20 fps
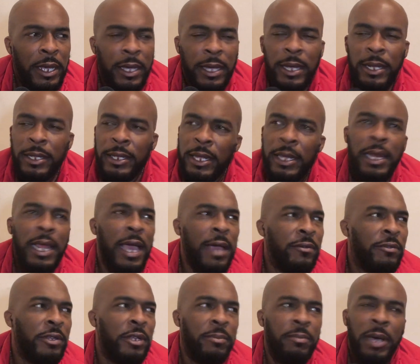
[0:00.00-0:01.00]
And then
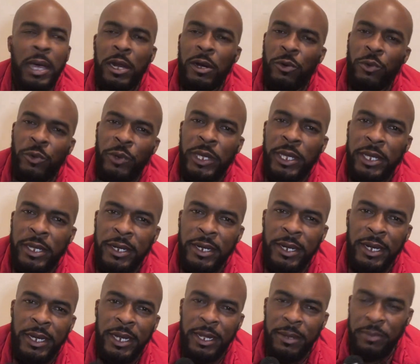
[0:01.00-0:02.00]
after about a week
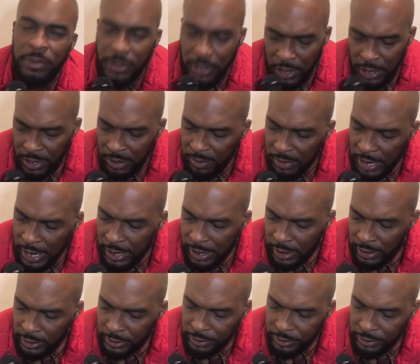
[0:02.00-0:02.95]
and deep thought about it,